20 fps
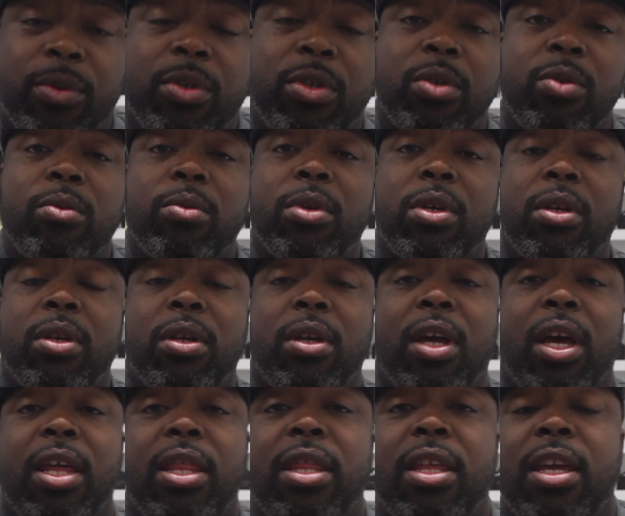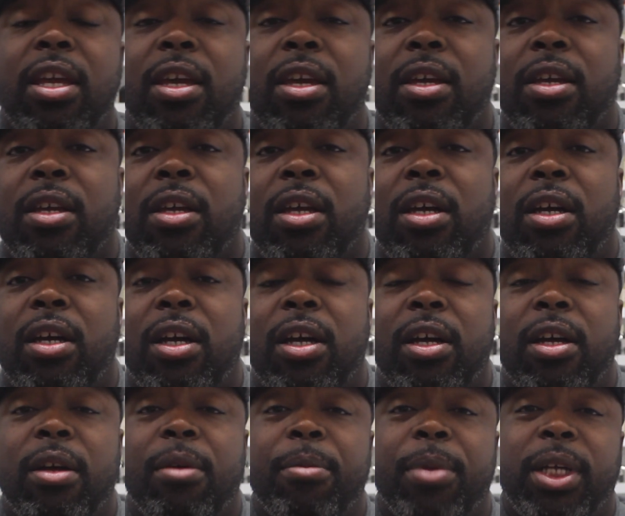suit, I think,
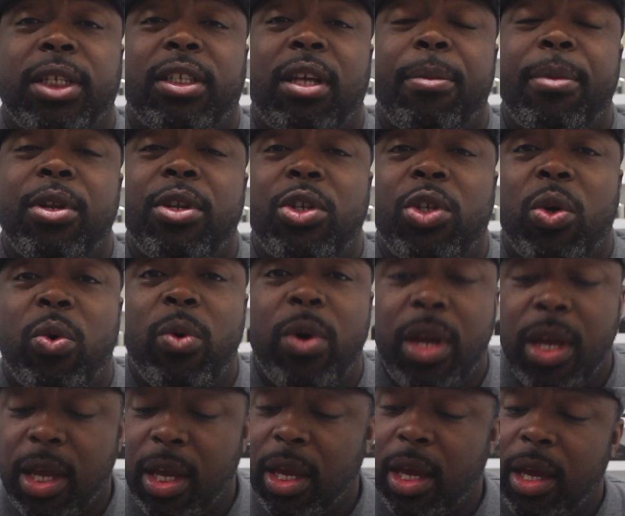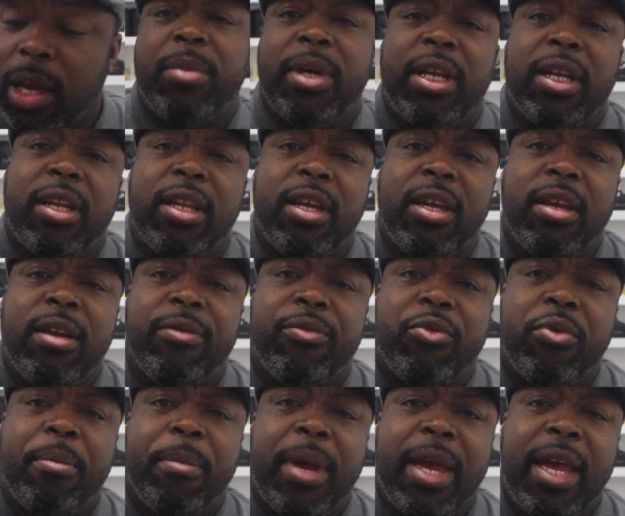because I'm enjoying Bentley
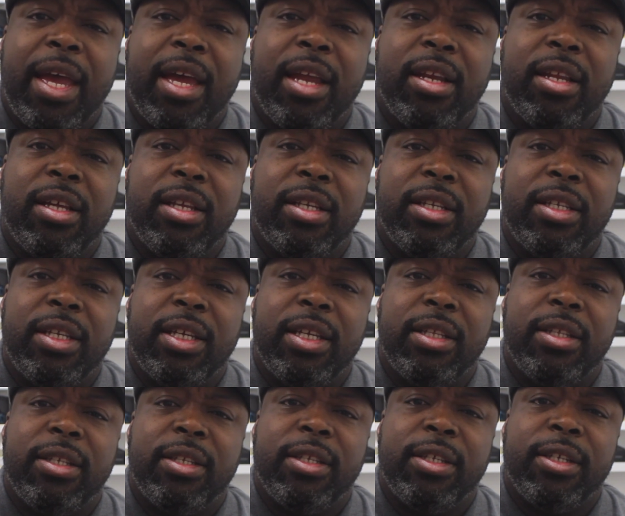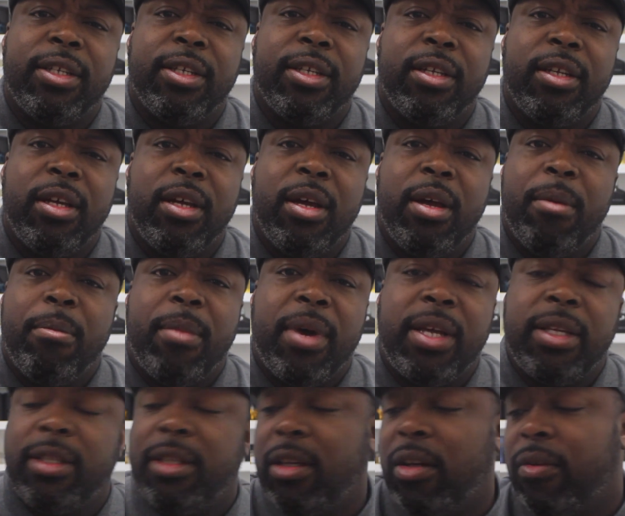for Man Intense
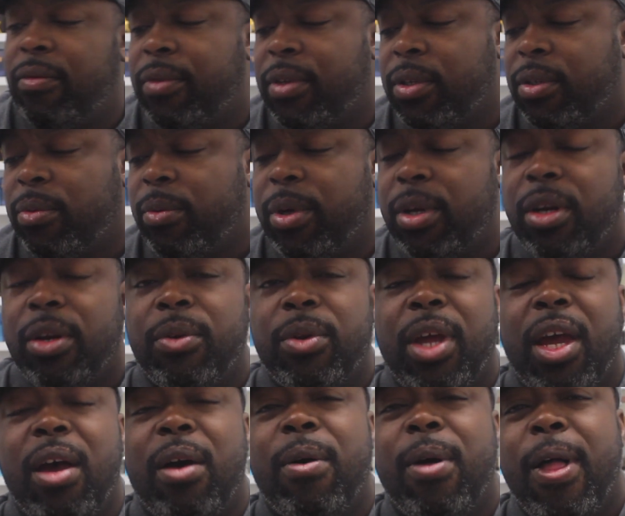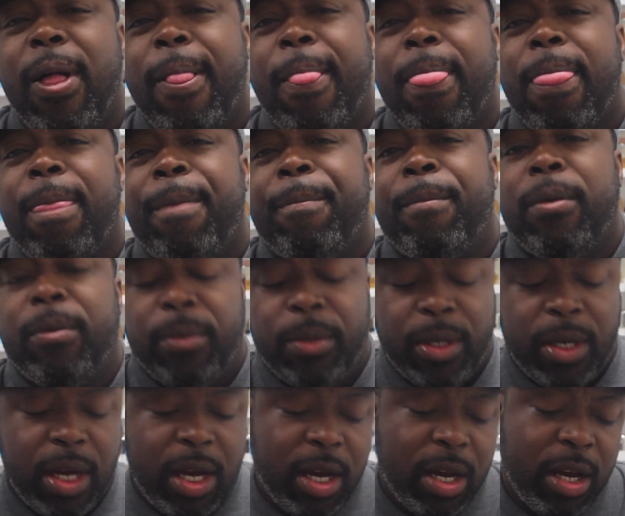myself this winter. Now
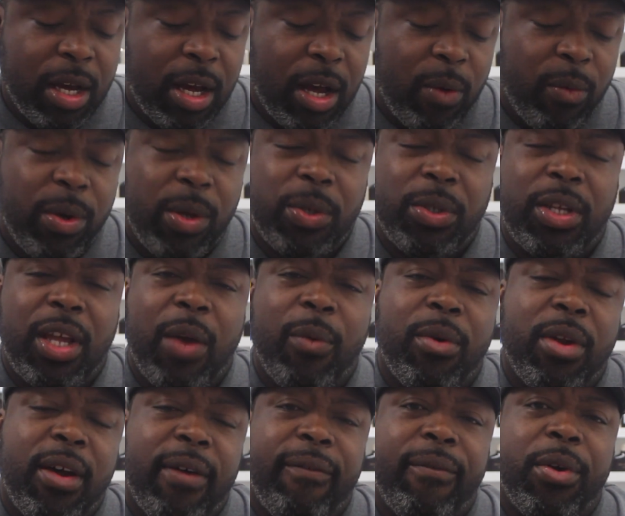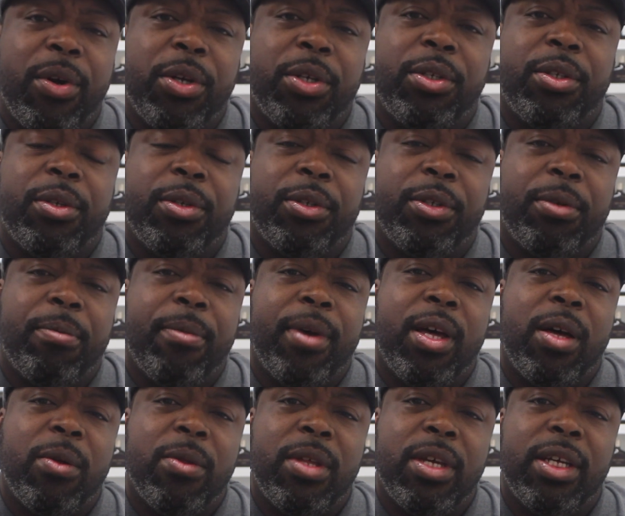I will say, when I first
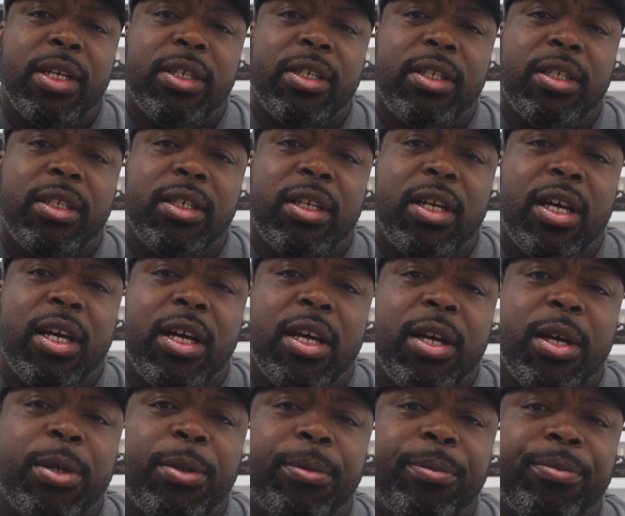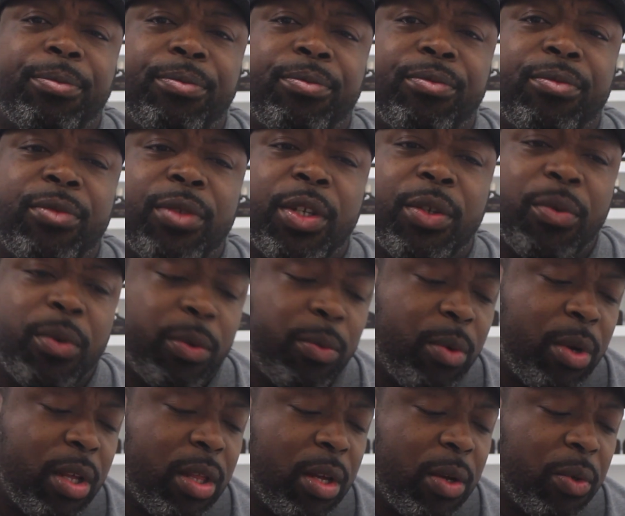smelled this, this was
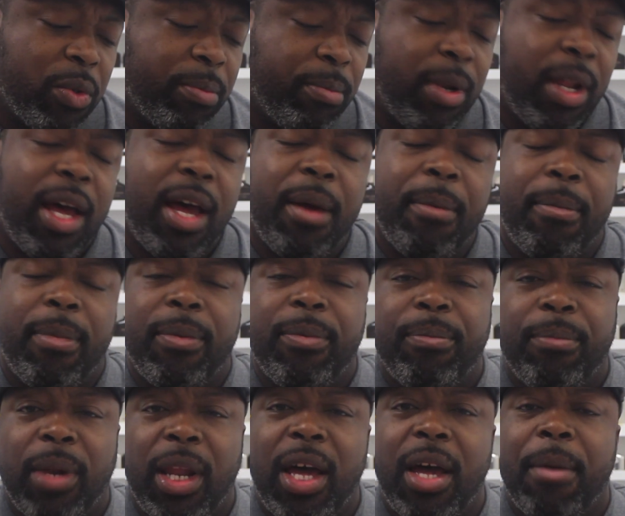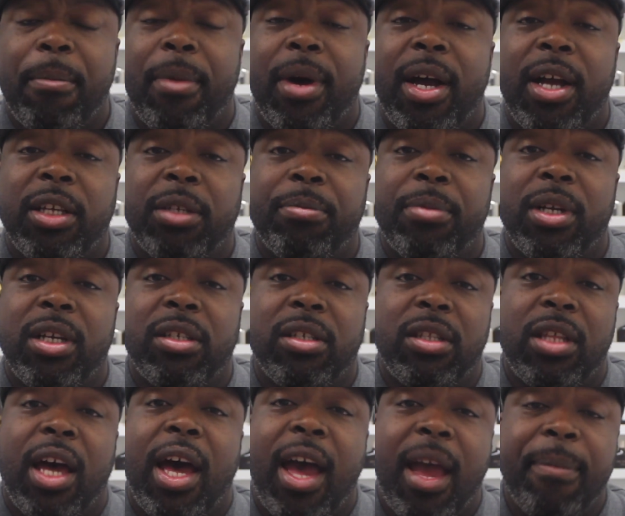one of those blind buys because
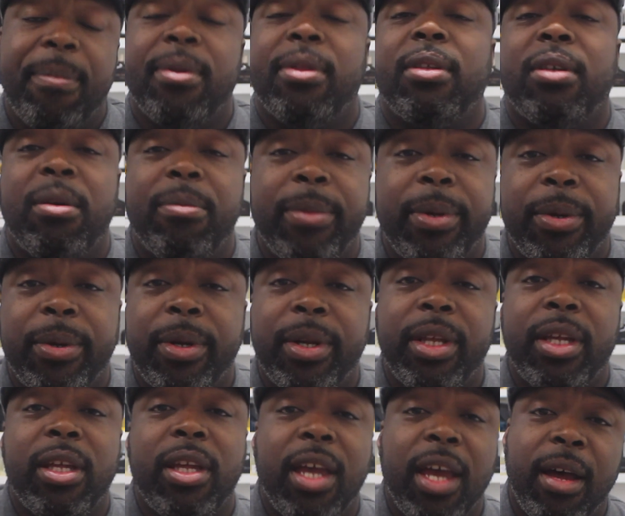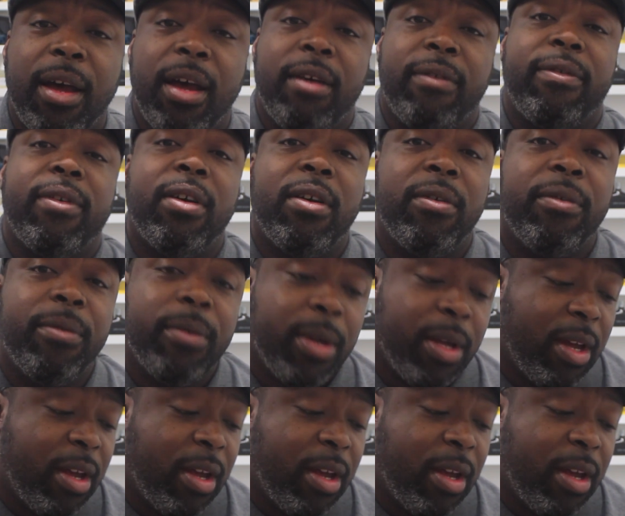of the hype in the community. Yeah, I fell